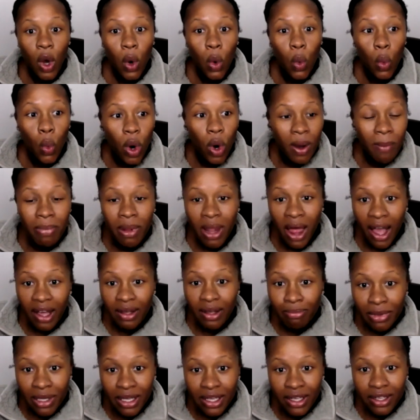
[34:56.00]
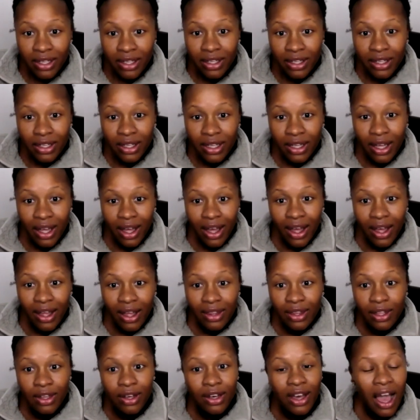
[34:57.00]
One blocked me.
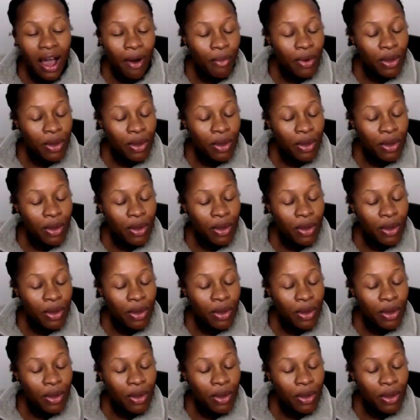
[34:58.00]
Look,